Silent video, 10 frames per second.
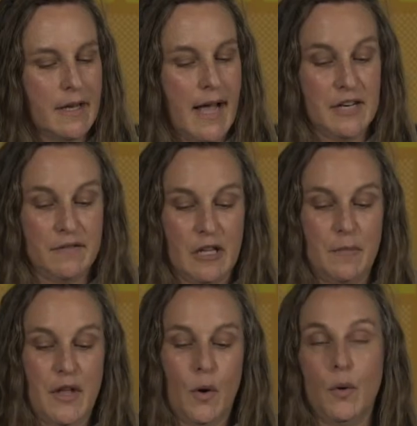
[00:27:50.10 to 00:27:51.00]
had
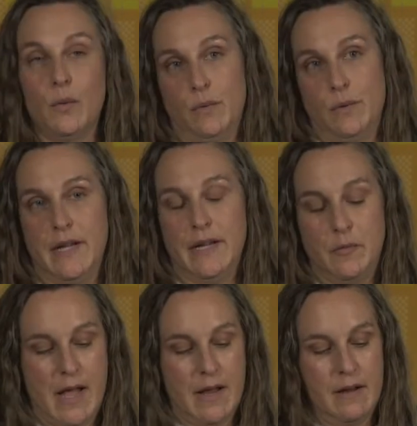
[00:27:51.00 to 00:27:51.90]
developed their own
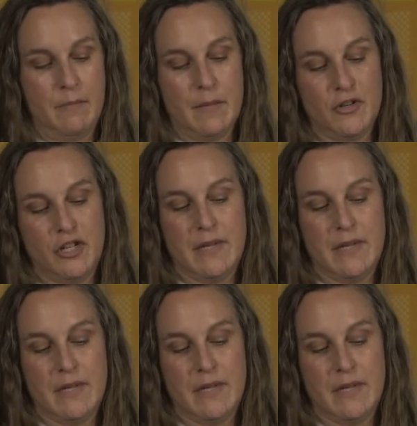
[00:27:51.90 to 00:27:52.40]
independent membership